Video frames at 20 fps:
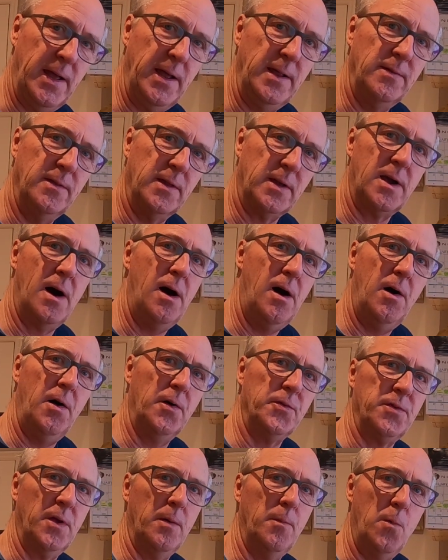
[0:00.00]
it in the
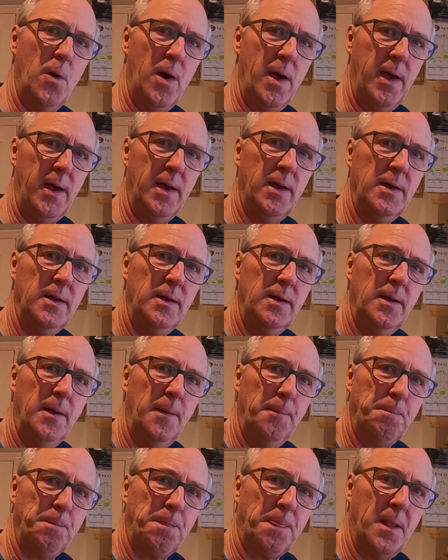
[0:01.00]
car somewhere,
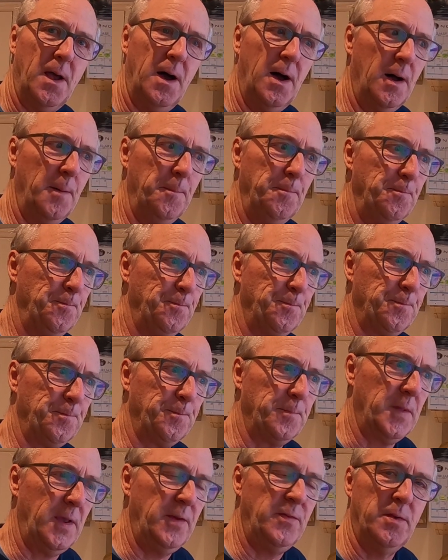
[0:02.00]

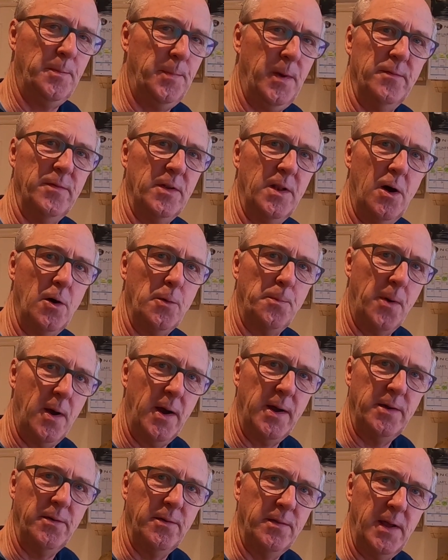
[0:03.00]
it's a bit of a
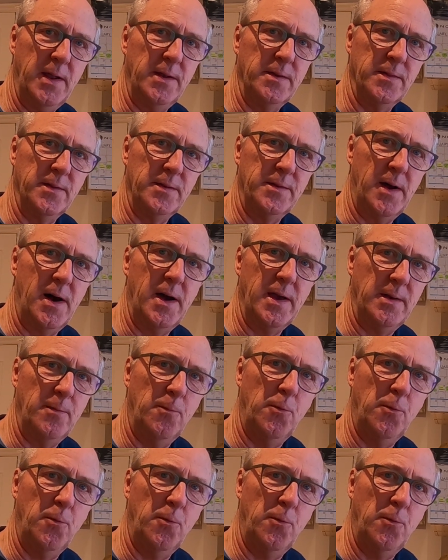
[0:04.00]
no-brainer at the end of the day.